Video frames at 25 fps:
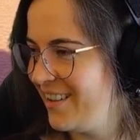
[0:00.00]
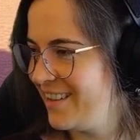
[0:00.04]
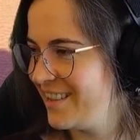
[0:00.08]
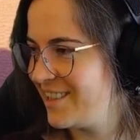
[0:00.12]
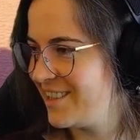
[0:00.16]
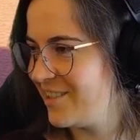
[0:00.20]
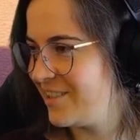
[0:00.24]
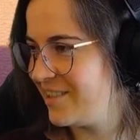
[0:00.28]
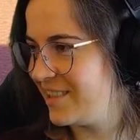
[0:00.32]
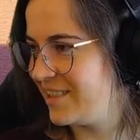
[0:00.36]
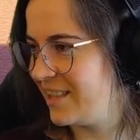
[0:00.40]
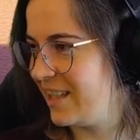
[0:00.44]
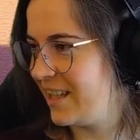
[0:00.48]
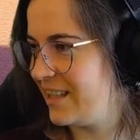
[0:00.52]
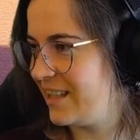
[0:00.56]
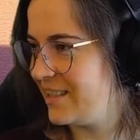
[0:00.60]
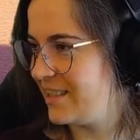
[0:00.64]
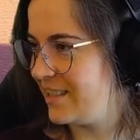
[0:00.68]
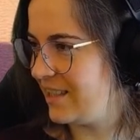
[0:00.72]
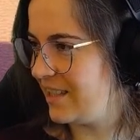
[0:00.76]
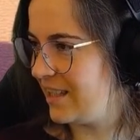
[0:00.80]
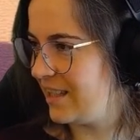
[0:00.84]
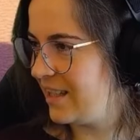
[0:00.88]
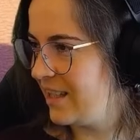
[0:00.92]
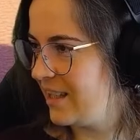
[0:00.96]
so
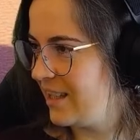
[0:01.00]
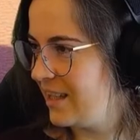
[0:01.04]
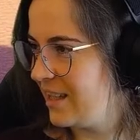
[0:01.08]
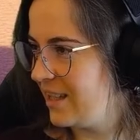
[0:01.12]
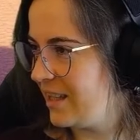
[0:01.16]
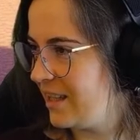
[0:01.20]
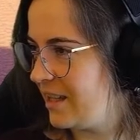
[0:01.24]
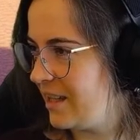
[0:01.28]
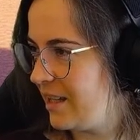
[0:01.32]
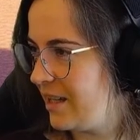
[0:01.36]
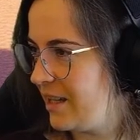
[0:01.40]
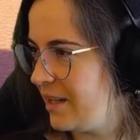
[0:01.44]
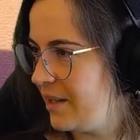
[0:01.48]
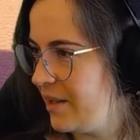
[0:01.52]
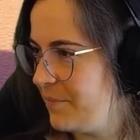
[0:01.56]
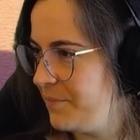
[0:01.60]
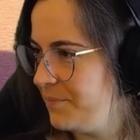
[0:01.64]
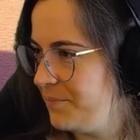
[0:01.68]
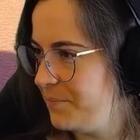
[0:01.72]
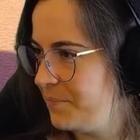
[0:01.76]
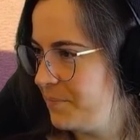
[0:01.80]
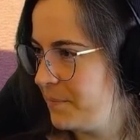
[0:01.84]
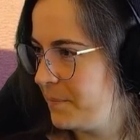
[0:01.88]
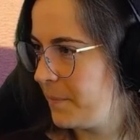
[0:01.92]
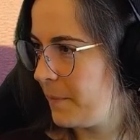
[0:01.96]
sassy. Um,
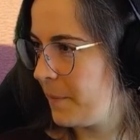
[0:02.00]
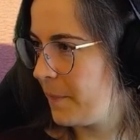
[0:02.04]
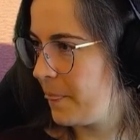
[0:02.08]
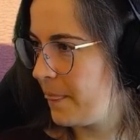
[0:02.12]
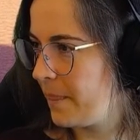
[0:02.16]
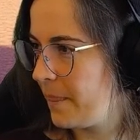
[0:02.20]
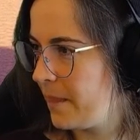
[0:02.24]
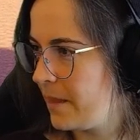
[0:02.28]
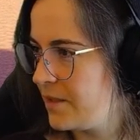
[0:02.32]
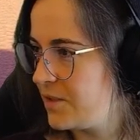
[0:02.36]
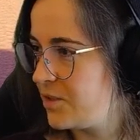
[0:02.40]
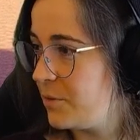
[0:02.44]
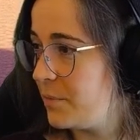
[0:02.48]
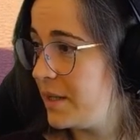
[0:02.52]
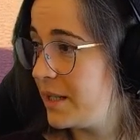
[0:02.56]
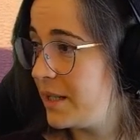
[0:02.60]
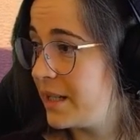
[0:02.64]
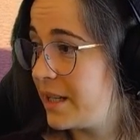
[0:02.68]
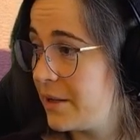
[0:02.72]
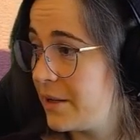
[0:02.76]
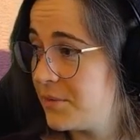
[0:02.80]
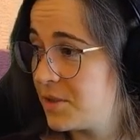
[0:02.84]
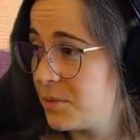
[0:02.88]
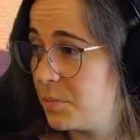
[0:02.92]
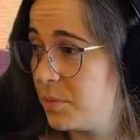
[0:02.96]
so many
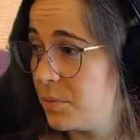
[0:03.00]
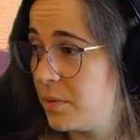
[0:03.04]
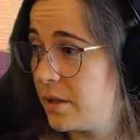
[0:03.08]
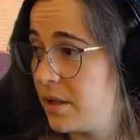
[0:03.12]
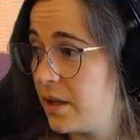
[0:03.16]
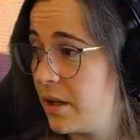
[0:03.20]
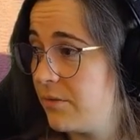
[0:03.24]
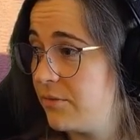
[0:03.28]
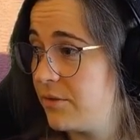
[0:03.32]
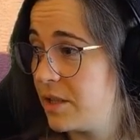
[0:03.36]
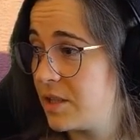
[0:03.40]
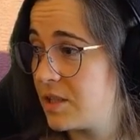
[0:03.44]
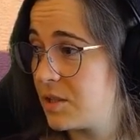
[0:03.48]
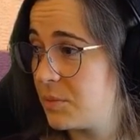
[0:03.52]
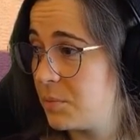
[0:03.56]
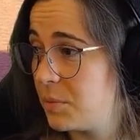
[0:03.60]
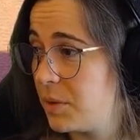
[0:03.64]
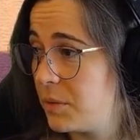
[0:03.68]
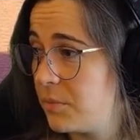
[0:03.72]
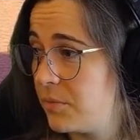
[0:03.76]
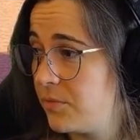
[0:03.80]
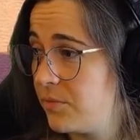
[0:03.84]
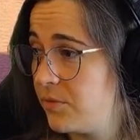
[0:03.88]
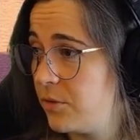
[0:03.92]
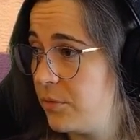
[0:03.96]
games to play I've yet to play
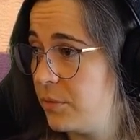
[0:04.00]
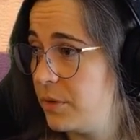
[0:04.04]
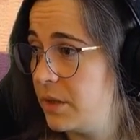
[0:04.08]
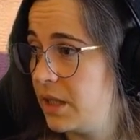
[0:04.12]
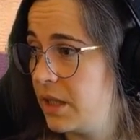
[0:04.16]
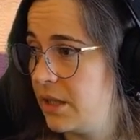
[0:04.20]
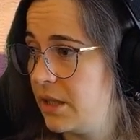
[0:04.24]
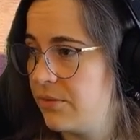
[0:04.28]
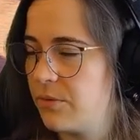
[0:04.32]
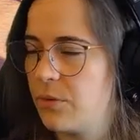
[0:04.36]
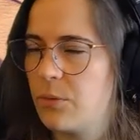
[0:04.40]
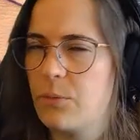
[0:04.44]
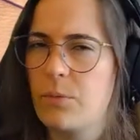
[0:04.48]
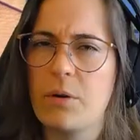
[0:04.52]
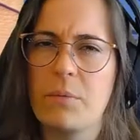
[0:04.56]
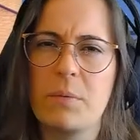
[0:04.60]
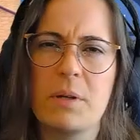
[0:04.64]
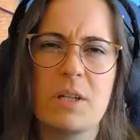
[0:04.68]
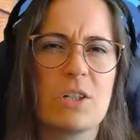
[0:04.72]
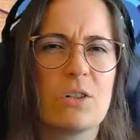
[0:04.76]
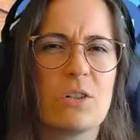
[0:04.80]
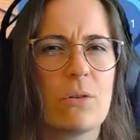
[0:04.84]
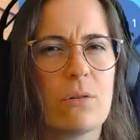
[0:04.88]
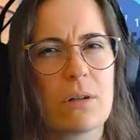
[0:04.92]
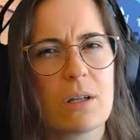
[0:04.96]
before we leave. Were we
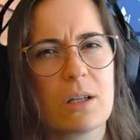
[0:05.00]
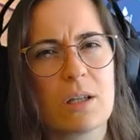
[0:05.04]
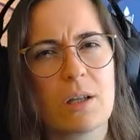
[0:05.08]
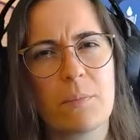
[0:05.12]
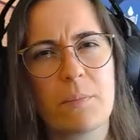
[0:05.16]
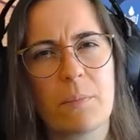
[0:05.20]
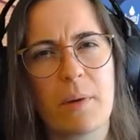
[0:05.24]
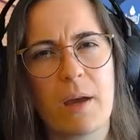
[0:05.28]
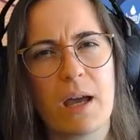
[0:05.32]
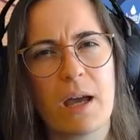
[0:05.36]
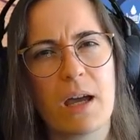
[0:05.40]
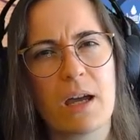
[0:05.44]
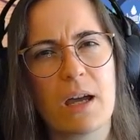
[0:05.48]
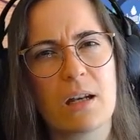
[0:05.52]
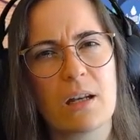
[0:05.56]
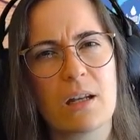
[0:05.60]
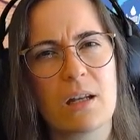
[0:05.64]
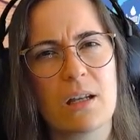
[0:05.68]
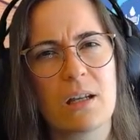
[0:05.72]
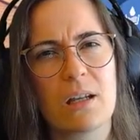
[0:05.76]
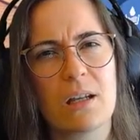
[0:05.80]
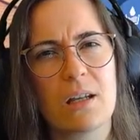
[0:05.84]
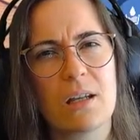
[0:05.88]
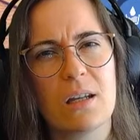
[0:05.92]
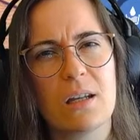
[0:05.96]
talking about...
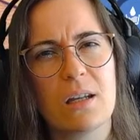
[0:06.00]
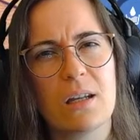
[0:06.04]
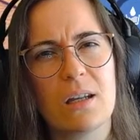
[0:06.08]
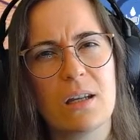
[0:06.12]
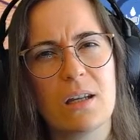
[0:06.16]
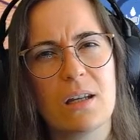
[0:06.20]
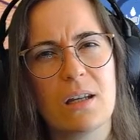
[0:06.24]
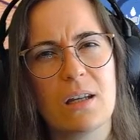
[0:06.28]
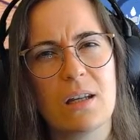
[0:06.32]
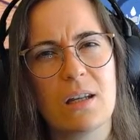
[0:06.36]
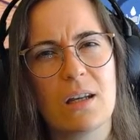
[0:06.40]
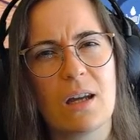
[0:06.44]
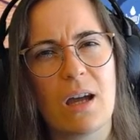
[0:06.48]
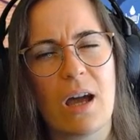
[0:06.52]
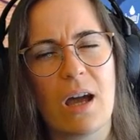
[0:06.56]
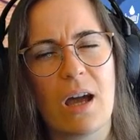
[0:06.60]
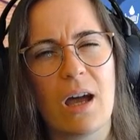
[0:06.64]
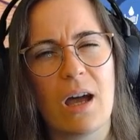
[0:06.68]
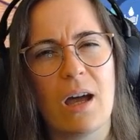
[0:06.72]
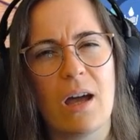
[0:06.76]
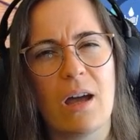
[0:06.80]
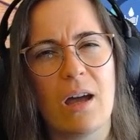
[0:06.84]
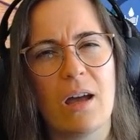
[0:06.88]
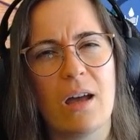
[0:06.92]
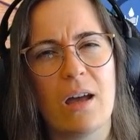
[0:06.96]

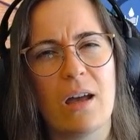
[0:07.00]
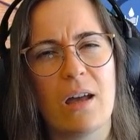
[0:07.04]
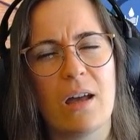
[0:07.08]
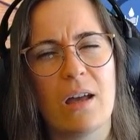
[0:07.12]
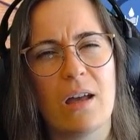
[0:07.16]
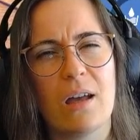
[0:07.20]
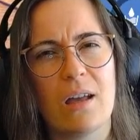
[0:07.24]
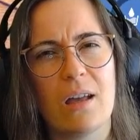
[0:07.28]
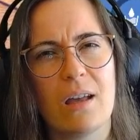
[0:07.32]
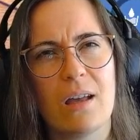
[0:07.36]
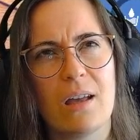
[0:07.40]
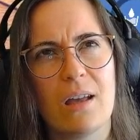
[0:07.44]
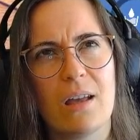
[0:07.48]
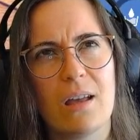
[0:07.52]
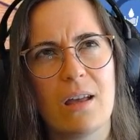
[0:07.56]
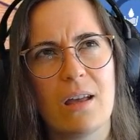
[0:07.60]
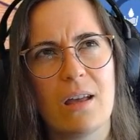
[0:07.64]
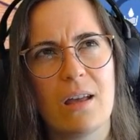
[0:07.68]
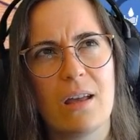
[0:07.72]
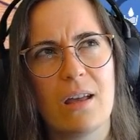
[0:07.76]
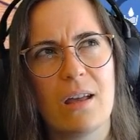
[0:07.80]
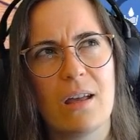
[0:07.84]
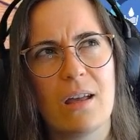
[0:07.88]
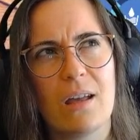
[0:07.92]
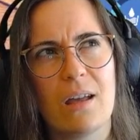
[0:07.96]
Uh,
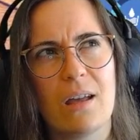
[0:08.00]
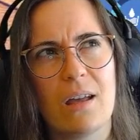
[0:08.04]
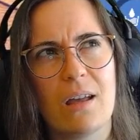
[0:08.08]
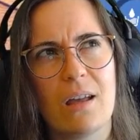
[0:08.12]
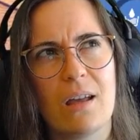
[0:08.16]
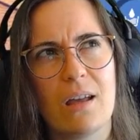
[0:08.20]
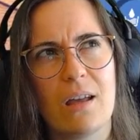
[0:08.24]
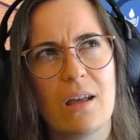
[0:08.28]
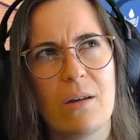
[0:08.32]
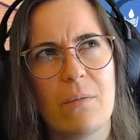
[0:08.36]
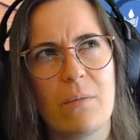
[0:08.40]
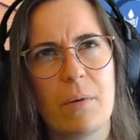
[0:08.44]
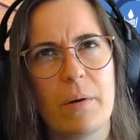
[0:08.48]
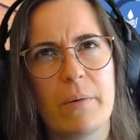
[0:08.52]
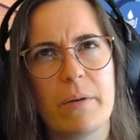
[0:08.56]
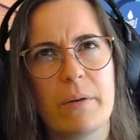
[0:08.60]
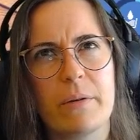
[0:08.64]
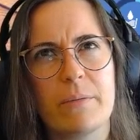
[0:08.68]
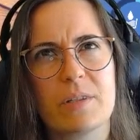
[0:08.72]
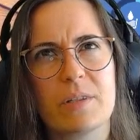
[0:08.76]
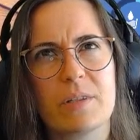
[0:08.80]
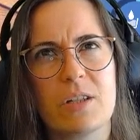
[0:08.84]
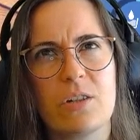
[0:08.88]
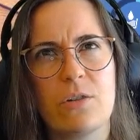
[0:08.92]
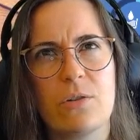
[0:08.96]
Bowie,
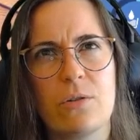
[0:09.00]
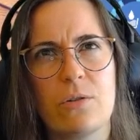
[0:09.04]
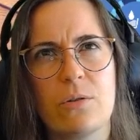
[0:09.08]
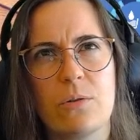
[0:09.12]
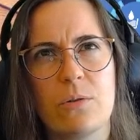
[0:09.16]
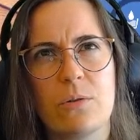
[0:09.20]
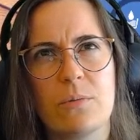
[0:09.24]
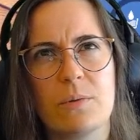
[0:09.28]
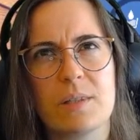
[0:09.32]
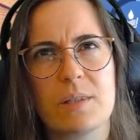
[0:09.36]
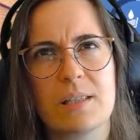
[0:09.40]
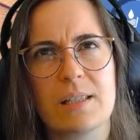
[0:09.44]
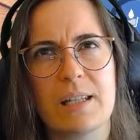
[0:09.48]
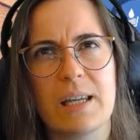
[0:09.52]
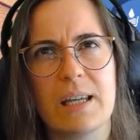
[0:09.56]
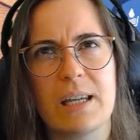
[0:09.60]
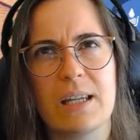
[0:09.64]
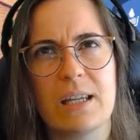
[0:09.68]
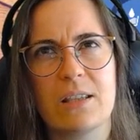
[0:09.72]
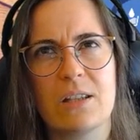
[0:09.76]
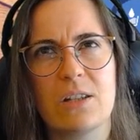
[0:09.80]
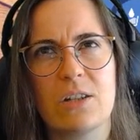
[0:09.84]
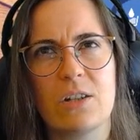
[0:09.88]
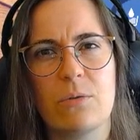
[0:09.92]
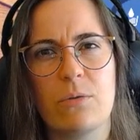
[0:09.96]
was it you who was saying
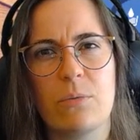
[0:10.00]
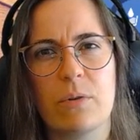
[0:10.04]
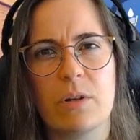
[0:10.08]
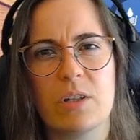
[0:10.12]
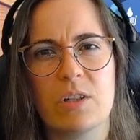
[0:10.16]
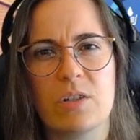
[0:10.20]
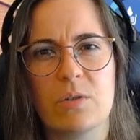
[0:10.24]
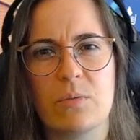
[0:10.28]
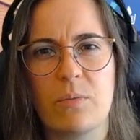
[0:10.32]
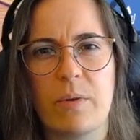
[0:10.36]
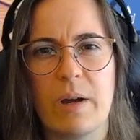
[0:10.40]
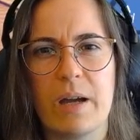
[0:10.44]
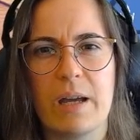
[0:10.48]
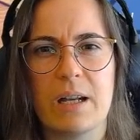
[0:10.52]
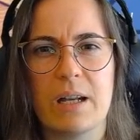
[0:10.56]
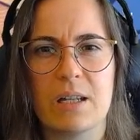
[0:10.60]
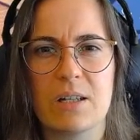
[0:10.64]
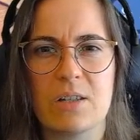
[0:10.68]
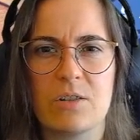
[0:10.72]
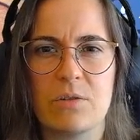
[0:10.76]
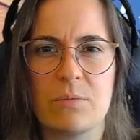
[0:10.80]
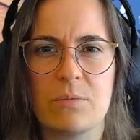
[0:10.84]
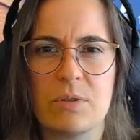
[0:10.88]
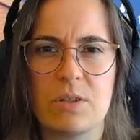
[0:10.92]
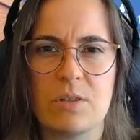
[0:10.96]
that you wanted to wait
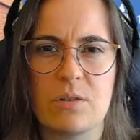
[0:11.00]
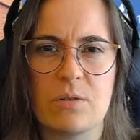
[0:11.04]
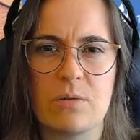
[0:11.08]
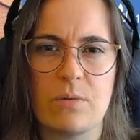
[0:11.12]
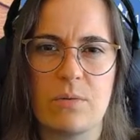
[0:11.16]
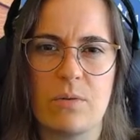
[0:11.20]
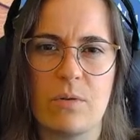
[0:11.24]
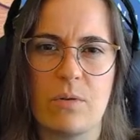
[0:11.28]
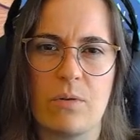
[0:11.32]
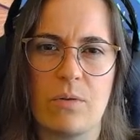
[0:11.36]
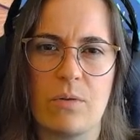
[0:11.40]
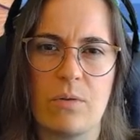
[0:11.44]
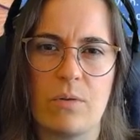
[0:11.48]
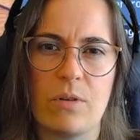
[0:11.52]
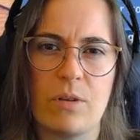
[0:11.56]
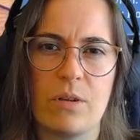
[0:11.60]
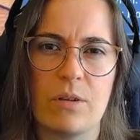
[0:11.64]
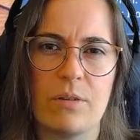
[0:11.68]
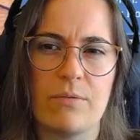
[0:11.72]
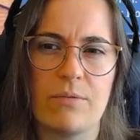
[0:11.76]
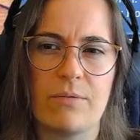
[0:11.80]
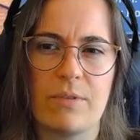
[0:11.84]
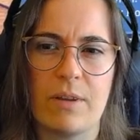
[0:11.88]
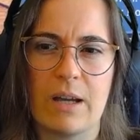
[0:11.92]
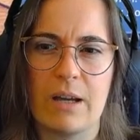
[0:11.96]
until we do all
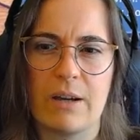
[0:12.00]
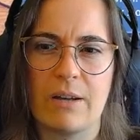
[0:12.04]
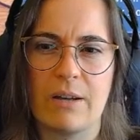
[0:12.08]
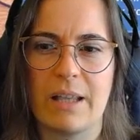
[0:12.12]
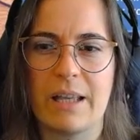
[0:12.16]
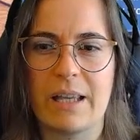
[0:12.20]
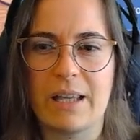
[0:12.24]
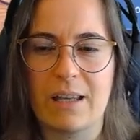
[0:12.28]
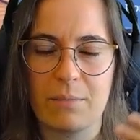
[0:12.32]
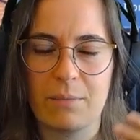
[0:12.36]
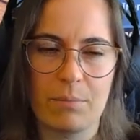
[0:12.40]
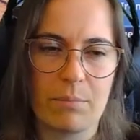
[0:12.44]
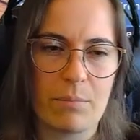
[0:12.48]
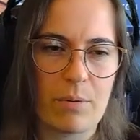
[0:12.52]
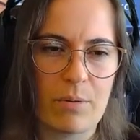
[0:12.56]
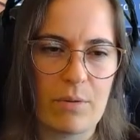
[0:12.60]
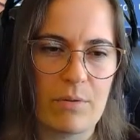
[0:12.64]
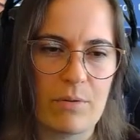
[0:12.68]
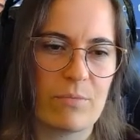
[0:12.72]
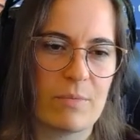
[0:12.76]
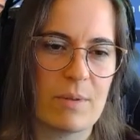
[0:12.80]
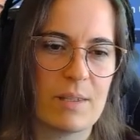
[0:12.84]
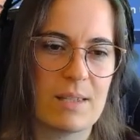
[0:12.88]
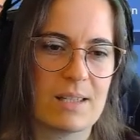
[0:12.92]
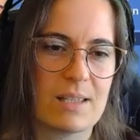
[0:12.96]
of our like
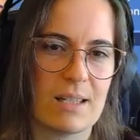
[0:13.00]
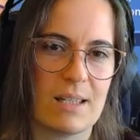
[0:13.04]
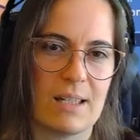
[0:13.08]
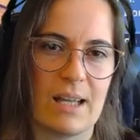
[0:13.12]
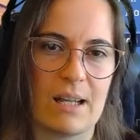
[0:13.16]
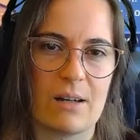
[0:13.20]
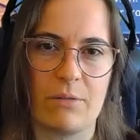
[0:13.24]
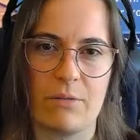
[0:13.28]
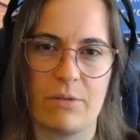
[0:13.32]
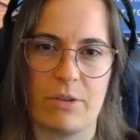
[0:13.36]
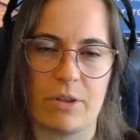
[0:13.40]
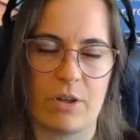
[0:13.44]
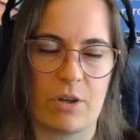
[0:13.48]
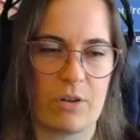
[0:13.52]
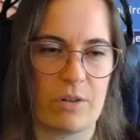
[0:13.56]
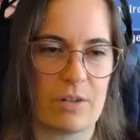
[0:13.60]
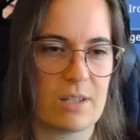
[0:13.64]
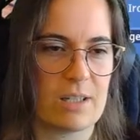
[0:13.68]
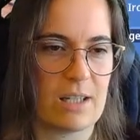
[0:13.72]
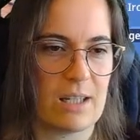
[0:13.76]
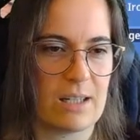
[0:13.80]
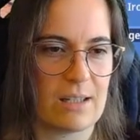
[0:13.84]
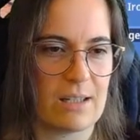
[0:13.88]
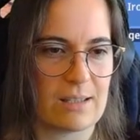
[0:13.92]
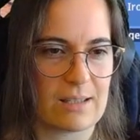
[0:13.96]
improvements and add all the
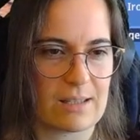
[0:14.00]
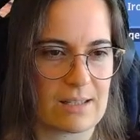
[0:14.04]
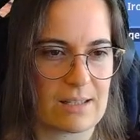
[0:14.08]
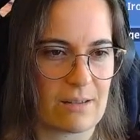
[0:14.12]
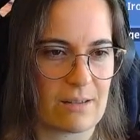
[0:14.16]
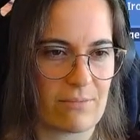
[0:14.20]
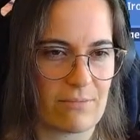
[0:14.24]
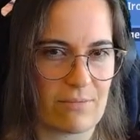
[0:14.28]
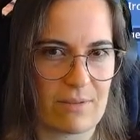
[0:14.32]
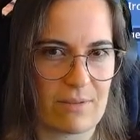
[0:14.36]
content and stuff